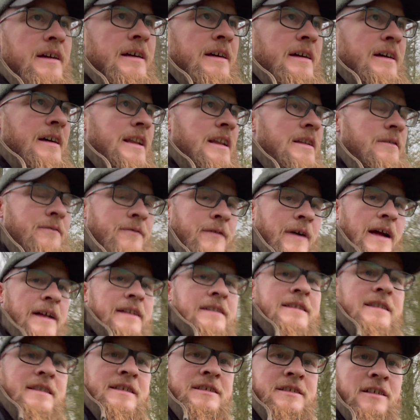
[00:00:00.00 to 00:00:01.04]
And in
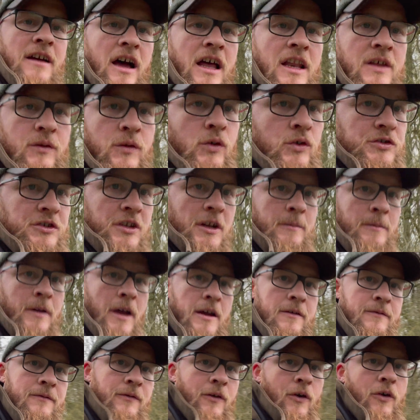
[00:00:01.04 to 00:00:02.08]
fact, the style of orchard I'm
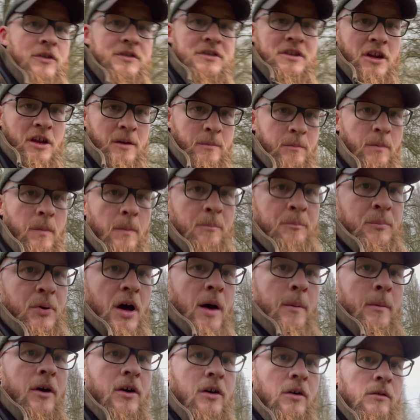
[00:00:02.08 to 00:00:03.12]
going for is a
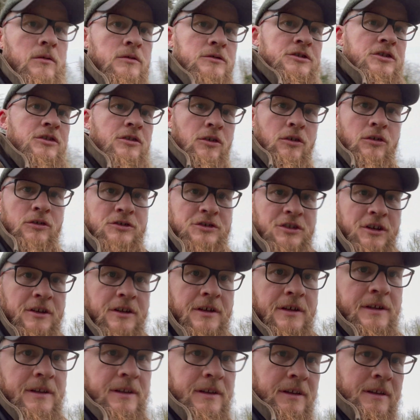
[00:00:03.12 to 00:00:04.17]
permaculture orchard,
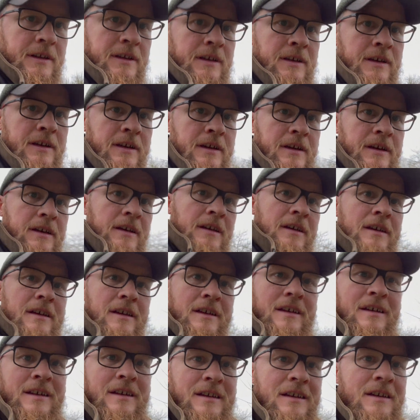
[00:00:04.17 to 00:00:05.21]

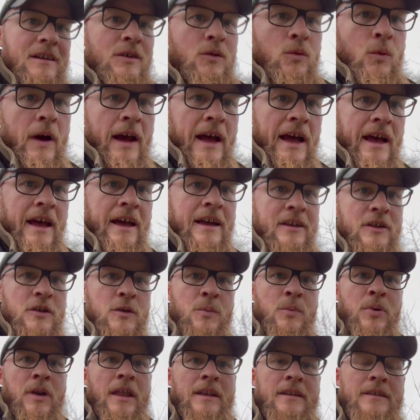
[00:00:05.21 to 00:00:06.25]
where you
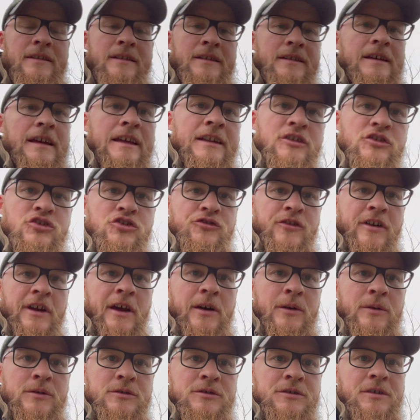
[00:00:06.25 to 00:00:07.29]
plant in
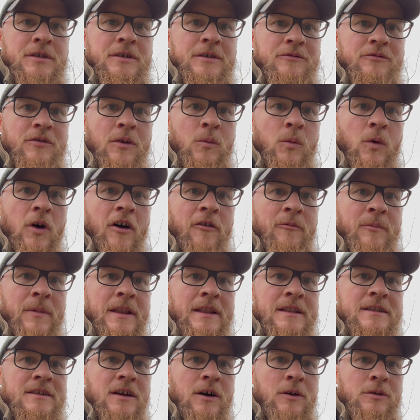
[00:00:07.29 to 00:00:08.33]
trios, from what I've been
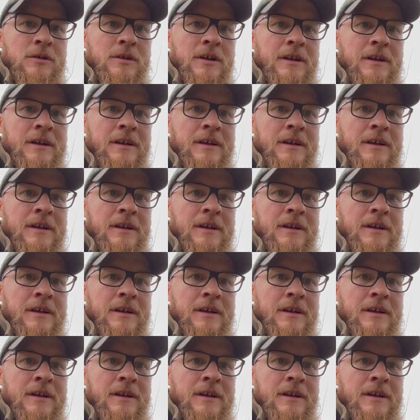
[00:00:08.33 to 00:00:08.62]
told.